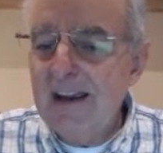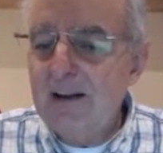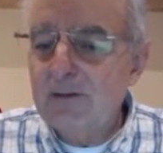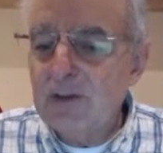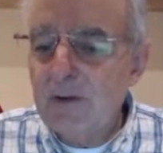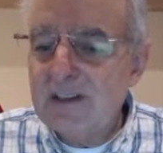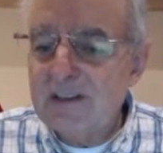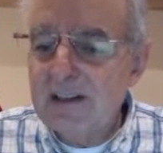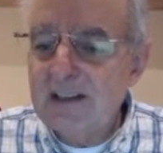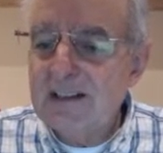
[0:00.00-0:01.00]
AUD
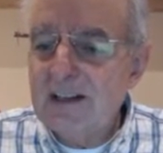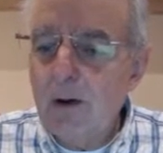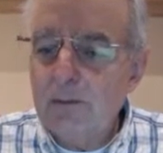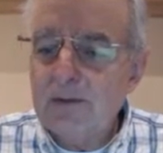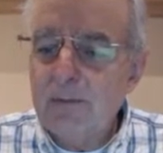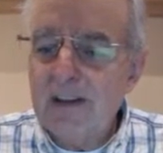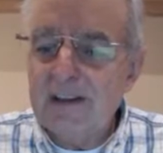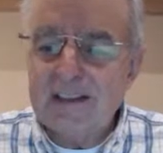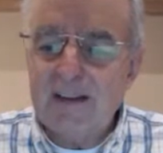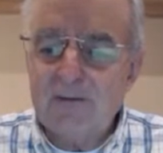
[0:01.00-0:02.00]
USD to go up to about
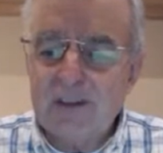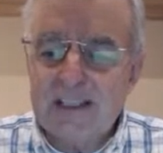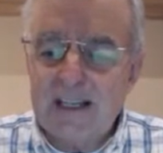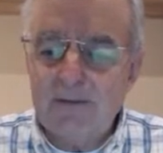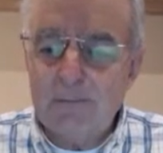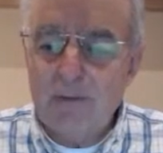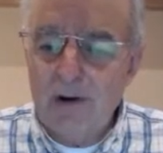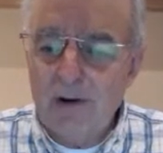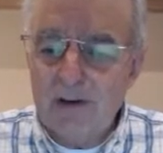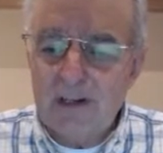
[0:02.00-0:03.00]
the 77
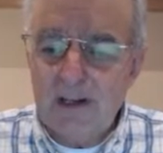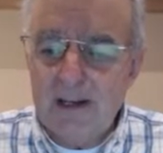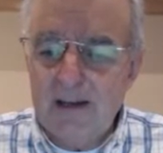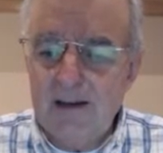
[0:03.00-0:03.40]
mark.